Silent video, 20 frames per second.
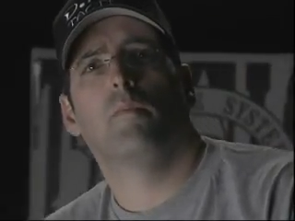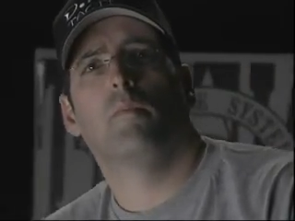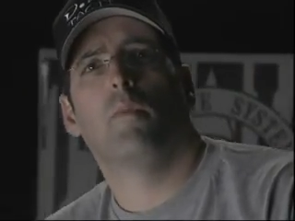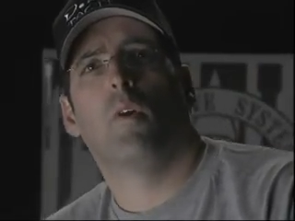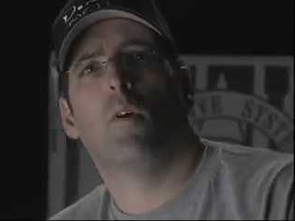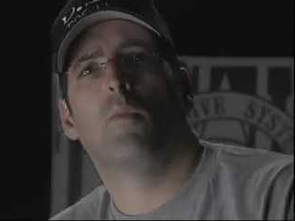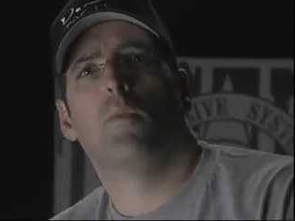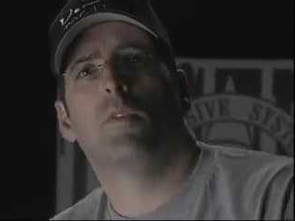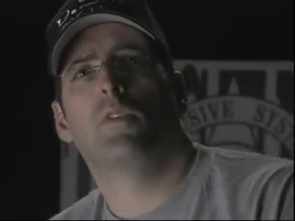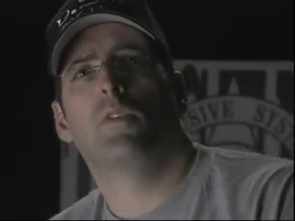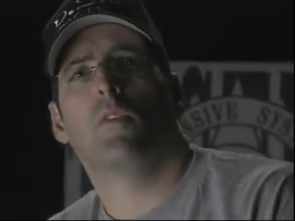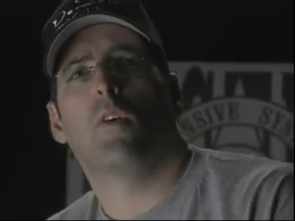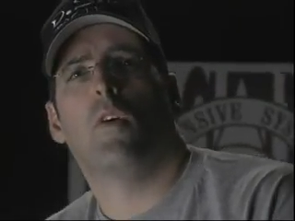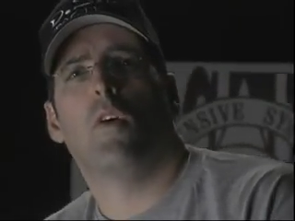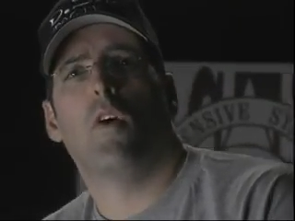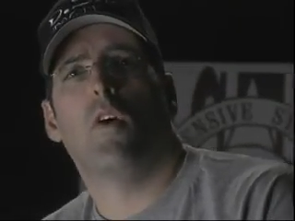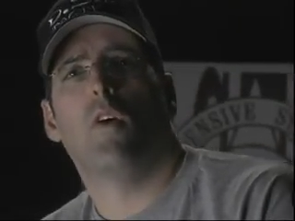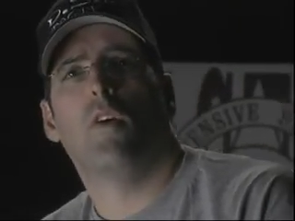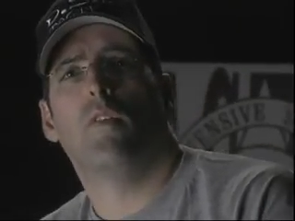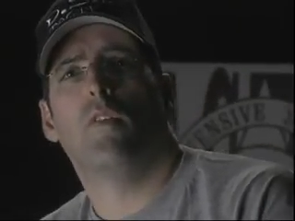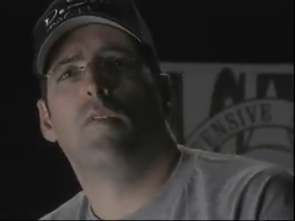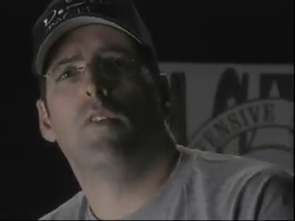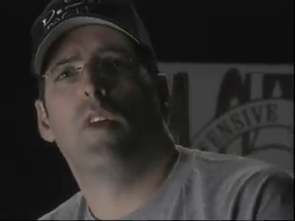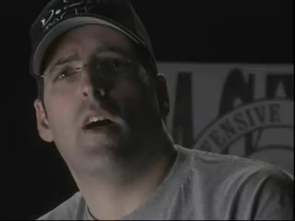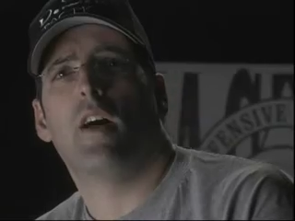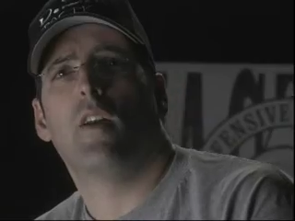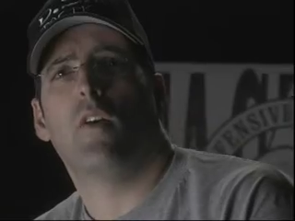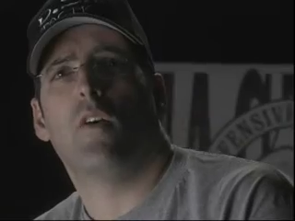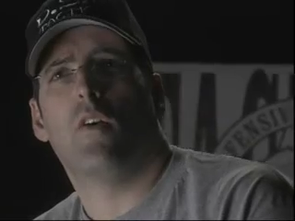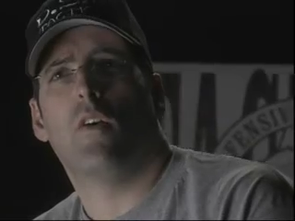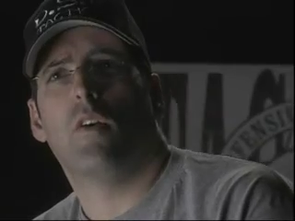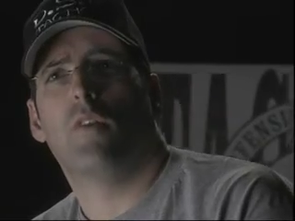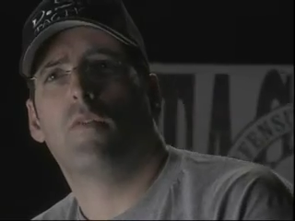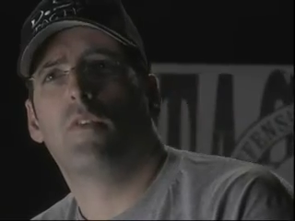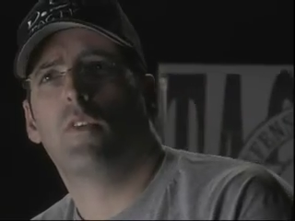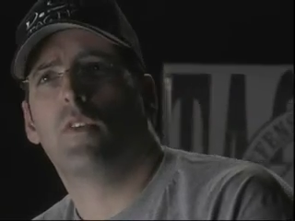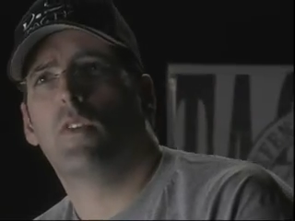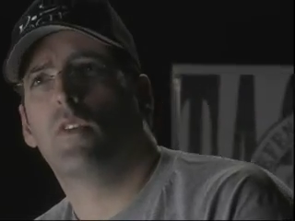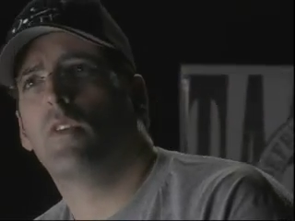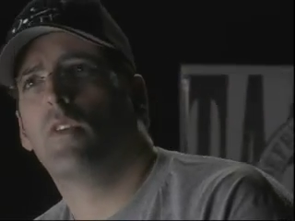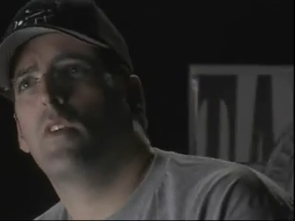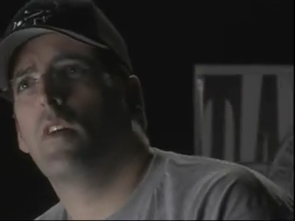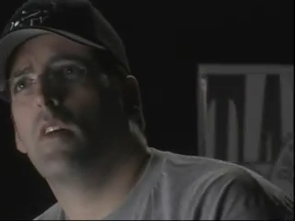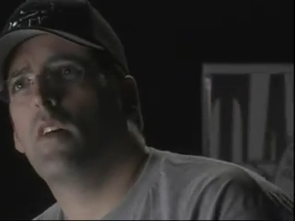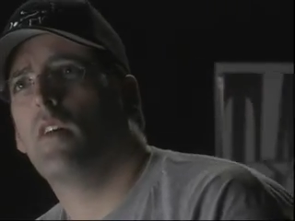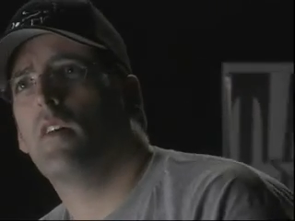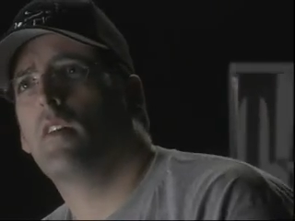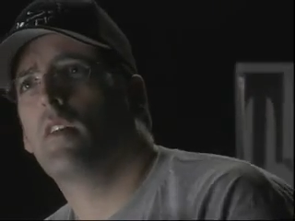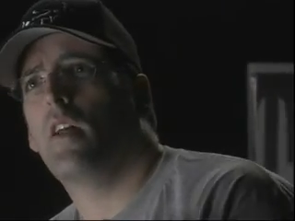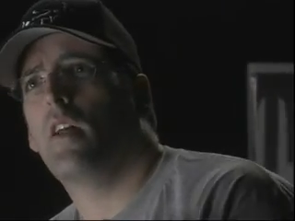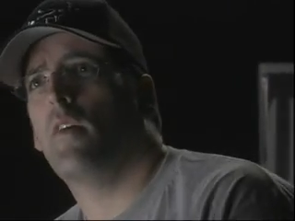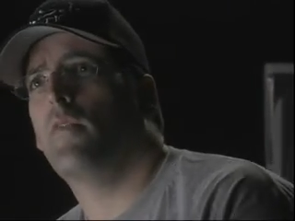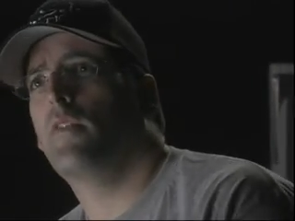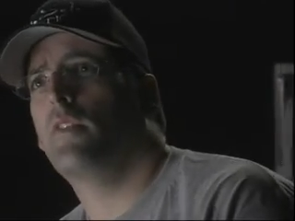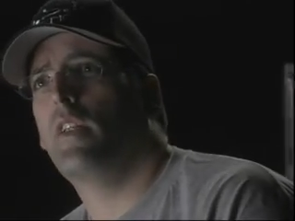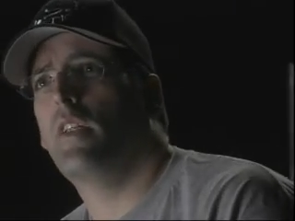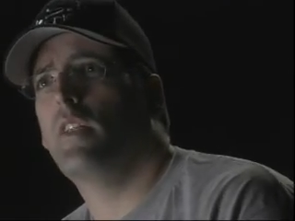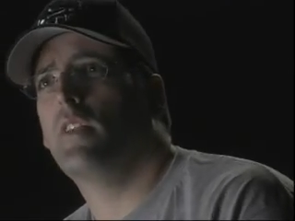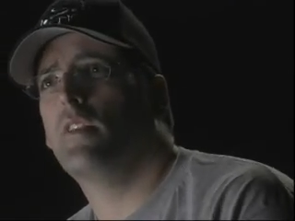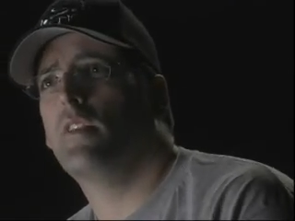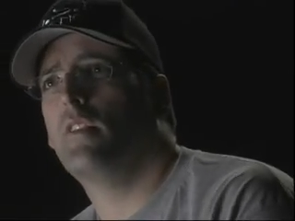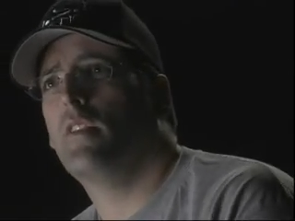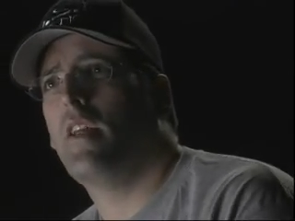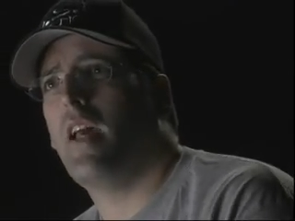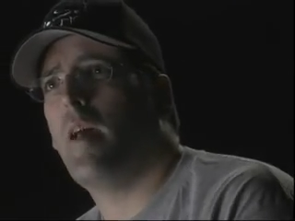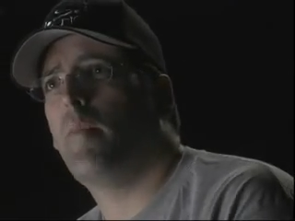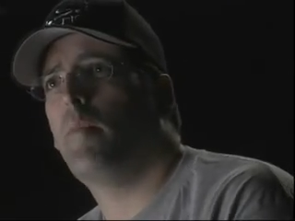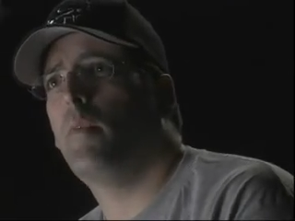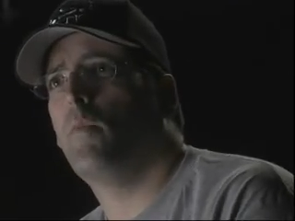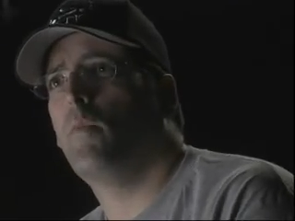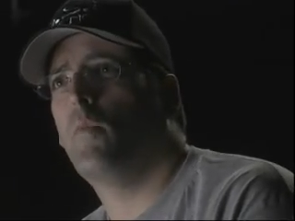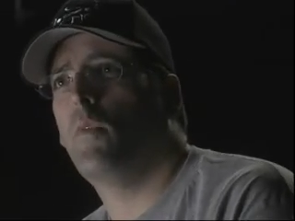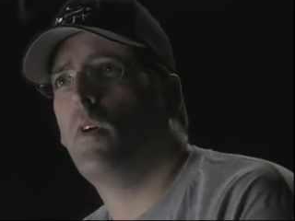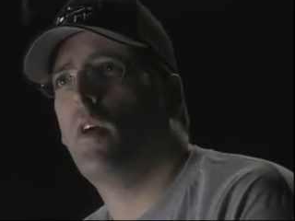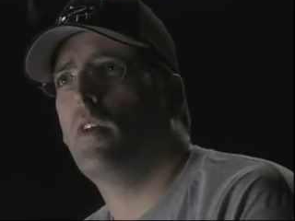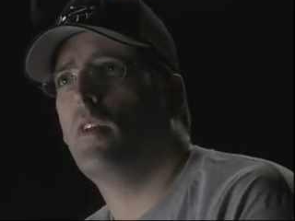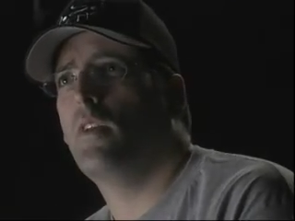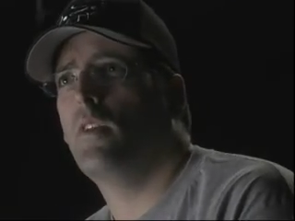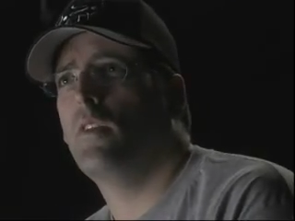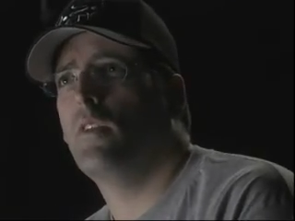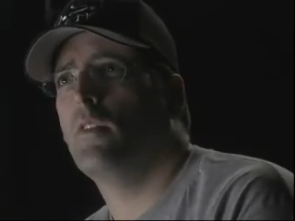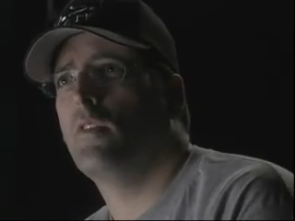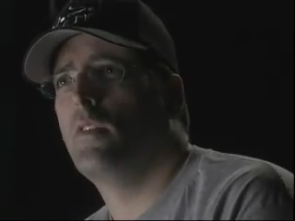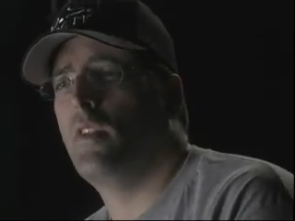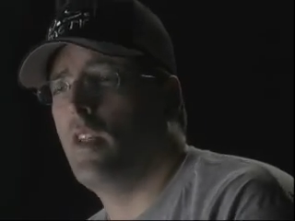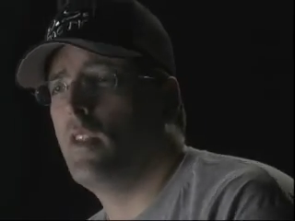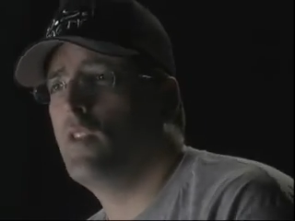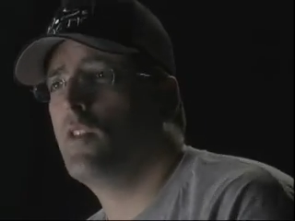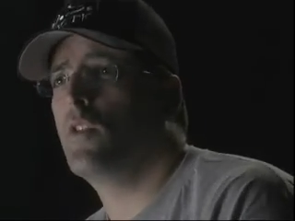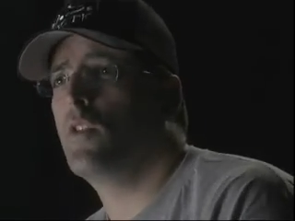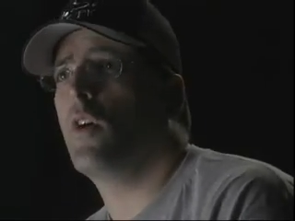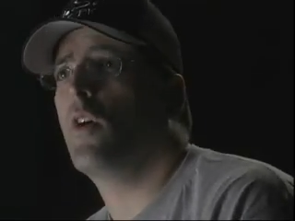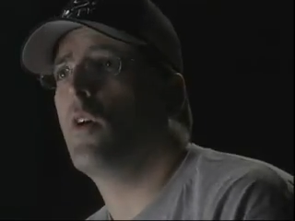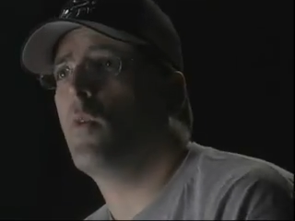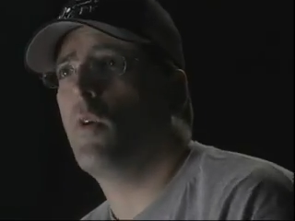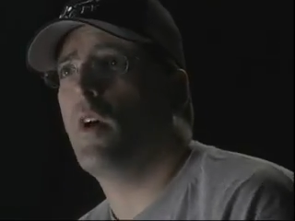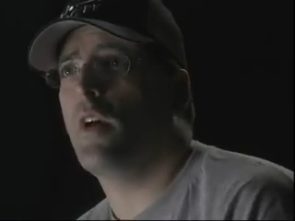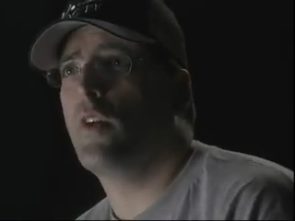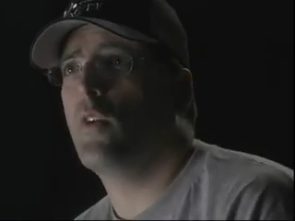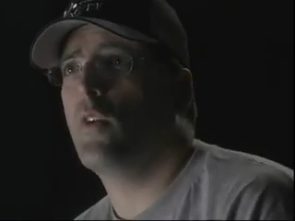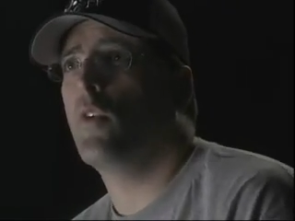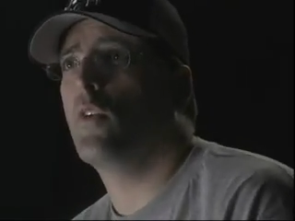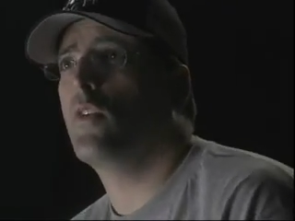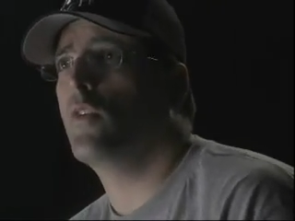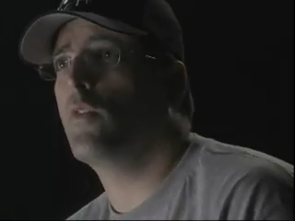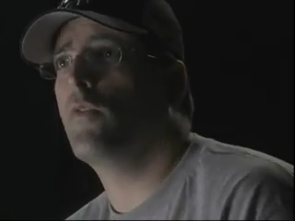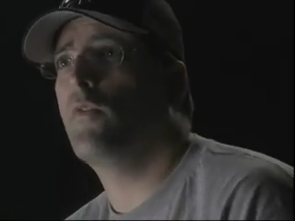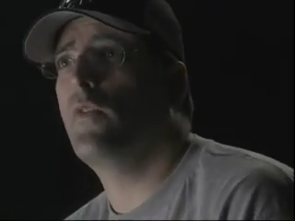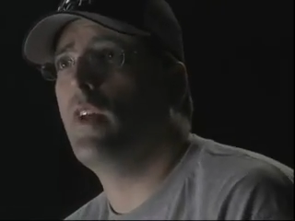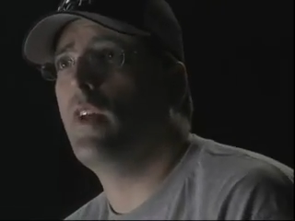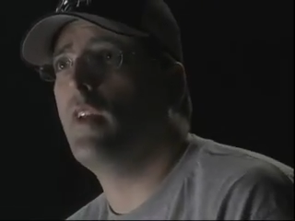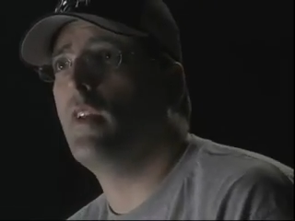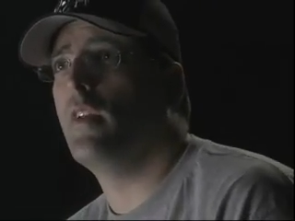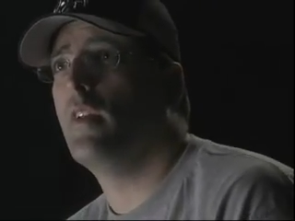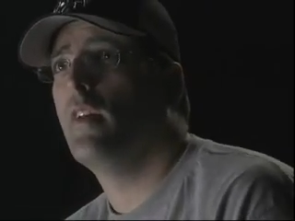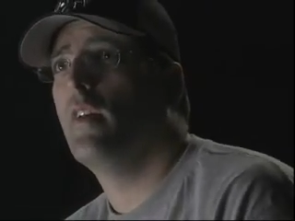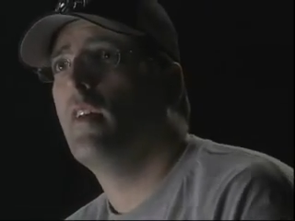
Almost all, if not all, of your confrontations happen they start while you're on your feet.